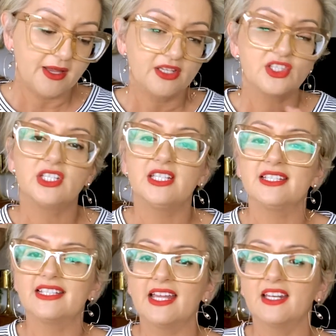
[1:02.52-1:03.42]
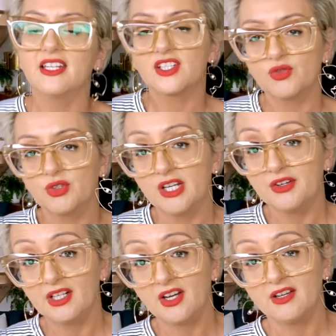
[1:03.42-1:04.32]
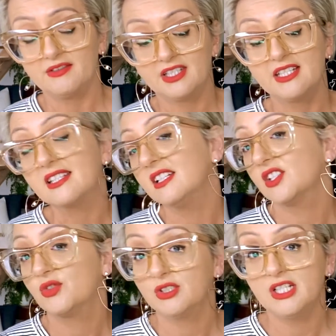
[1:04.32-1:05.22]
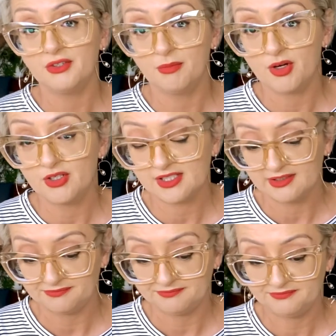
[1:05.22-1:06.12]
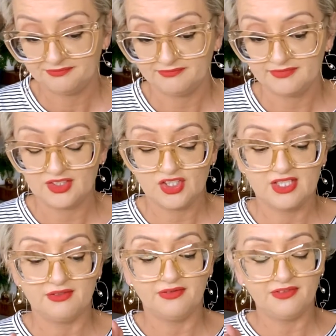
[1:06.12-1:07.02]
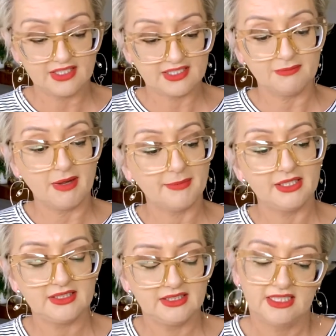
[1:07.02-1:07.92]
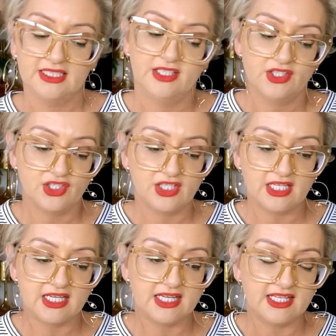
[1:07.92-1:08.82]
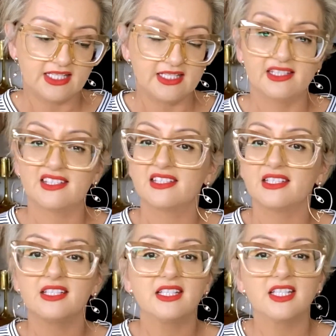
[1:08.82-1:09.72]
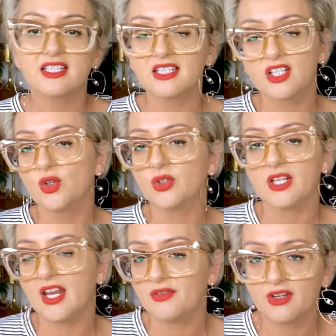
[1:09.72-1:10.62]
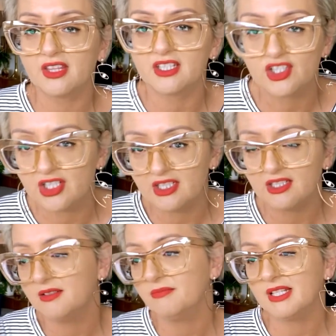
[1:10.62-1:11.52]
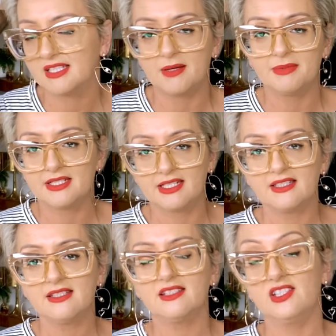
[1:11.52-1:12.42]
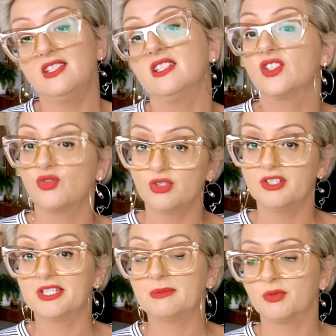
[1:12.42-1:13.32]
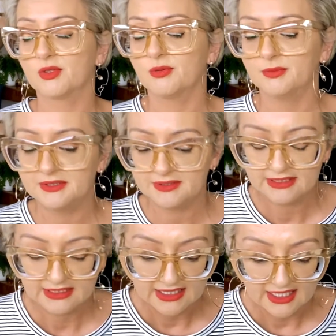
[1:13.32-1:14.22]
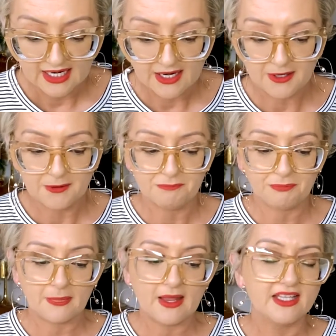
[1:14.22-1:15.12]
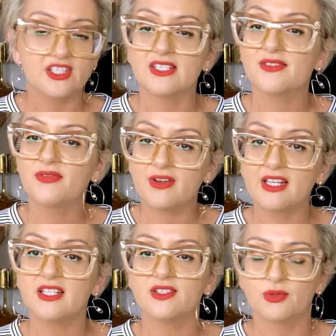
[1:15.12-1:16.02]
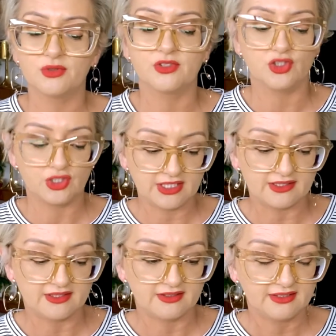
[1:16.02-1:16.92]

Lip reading: She has had an extraordinary life. She is an extraordinary person. She's a fierce mama. She is good at everything she picks up and does. She's an extraordinary sportswoman. And she's funny as all shit.